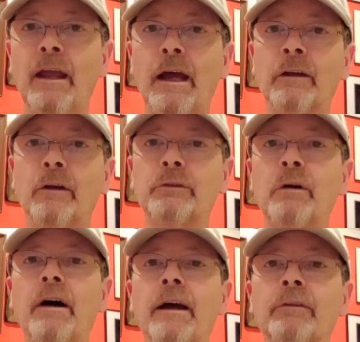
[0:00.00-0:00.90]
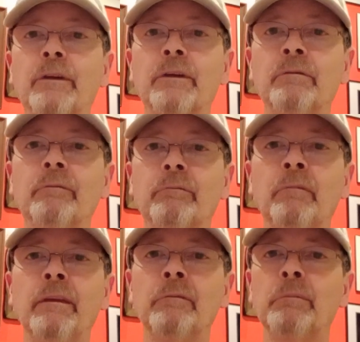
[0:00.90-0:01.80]
And also I have
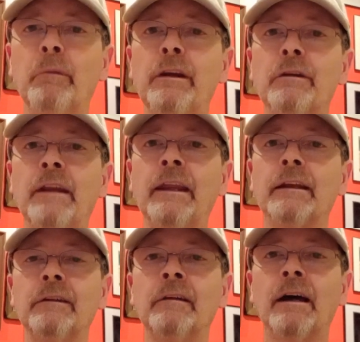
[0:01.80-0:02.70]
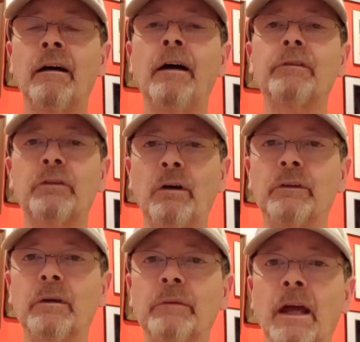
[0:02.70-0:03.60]
something pretty unique. I'll have to show
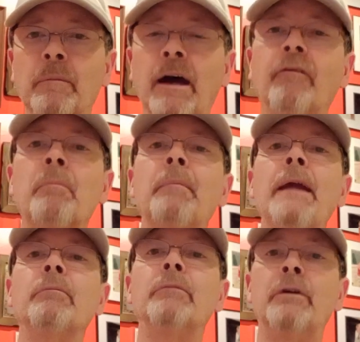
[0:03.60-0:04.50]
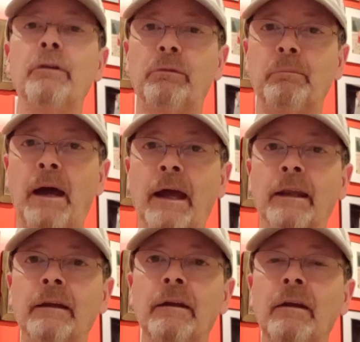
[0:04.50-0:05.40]
it sometime. I have a Babe Ruth
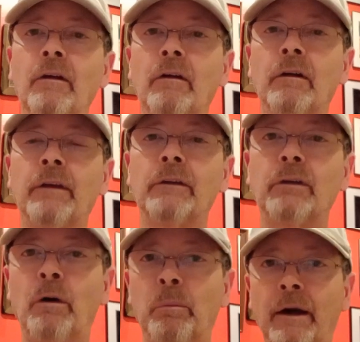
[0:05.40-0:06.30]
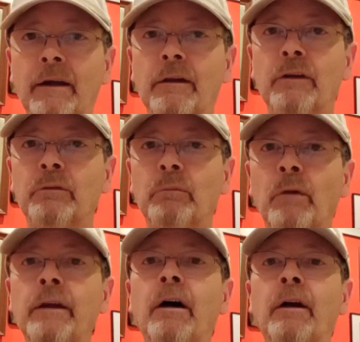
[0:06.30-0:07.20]
bat that celebrated his
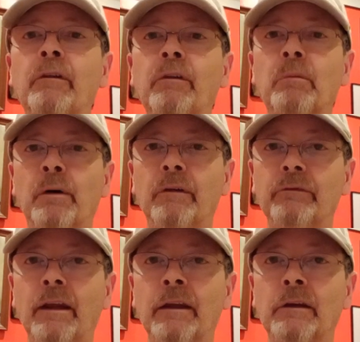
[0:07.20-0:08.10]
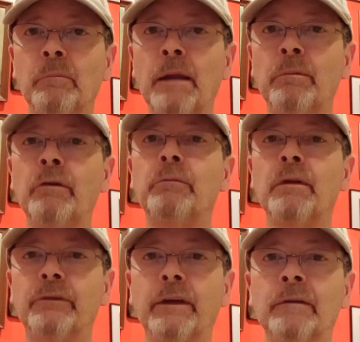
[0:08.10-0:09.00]
100th birthday at the Babe Ruth
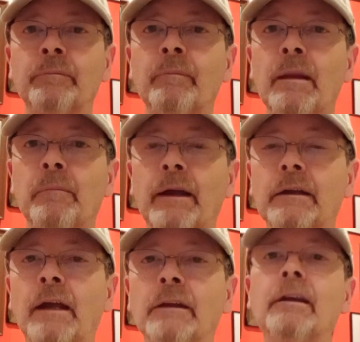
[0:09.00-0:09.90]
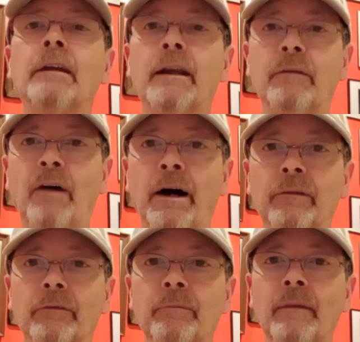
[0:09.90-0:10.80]
Museum back in
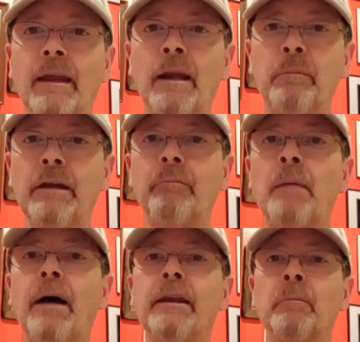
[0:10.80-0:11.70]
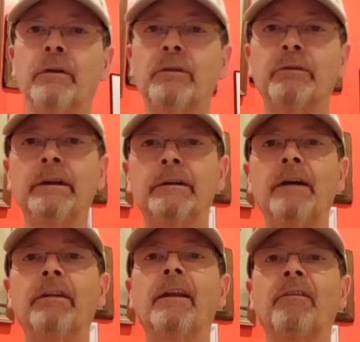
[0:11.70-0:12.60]
1995. And I believe my bat number is
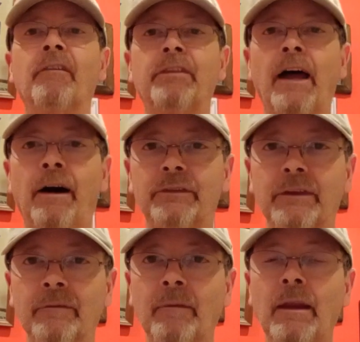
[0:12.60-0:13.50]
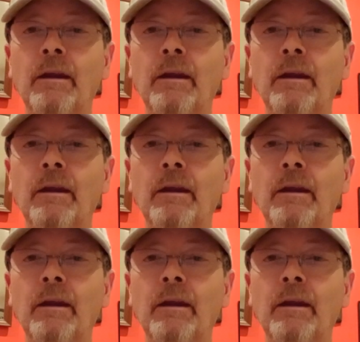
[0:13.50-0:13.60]
311 of 1,000.